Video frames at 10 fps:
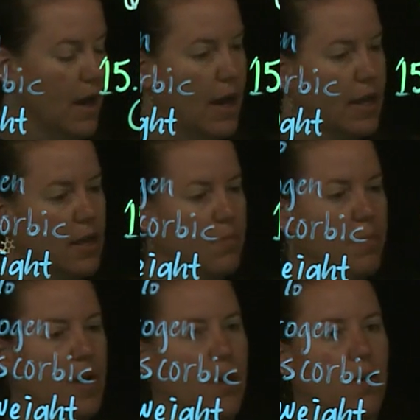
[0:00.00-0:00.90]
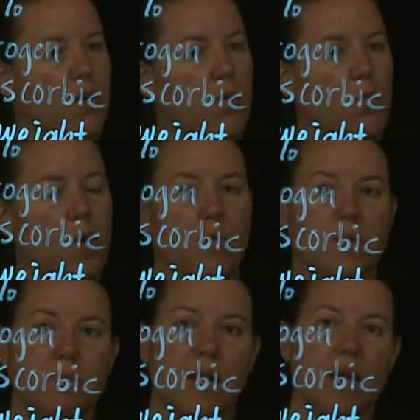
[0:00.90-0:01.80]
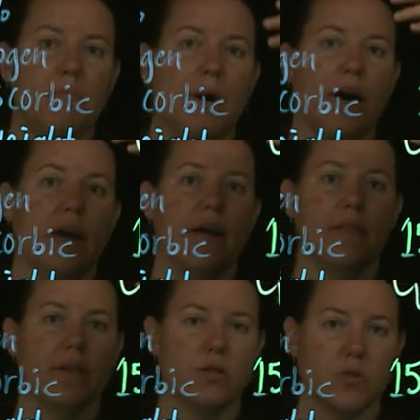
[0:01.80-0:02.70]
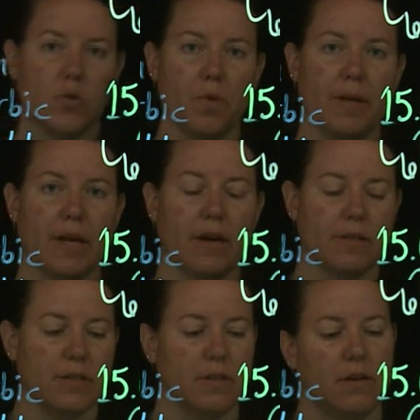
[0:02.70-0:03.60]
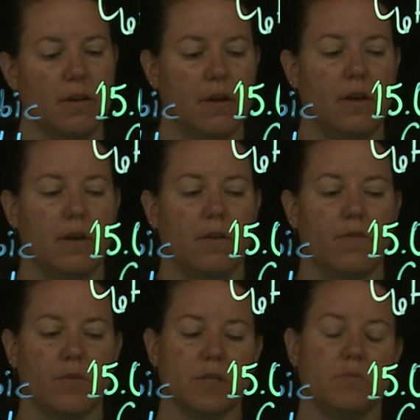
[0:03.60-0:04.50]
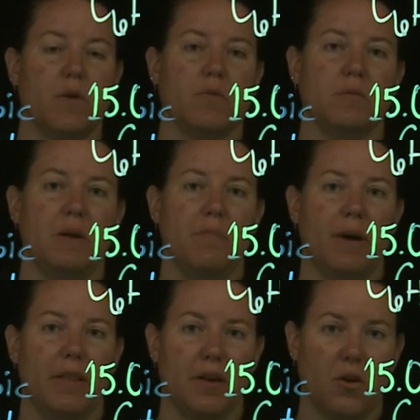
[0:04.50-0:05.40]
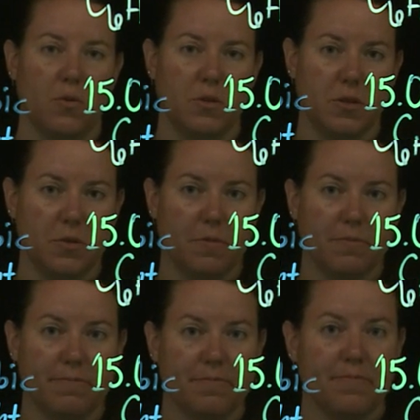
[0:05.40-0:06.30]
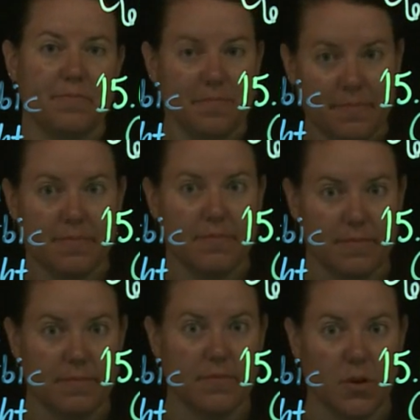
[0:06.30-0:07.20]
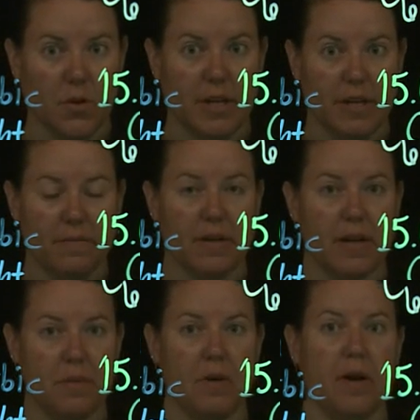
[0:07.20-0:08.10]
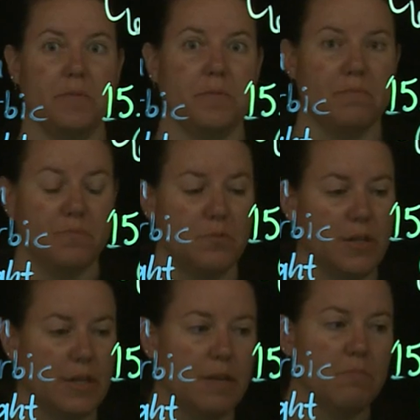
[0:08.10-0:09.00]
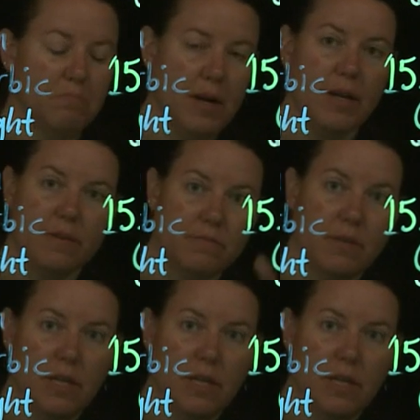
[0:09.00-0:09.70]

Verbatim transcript: I can compare what was made by the ascorbic acid versus what was made by the O2. Totally different kind of problem, really, but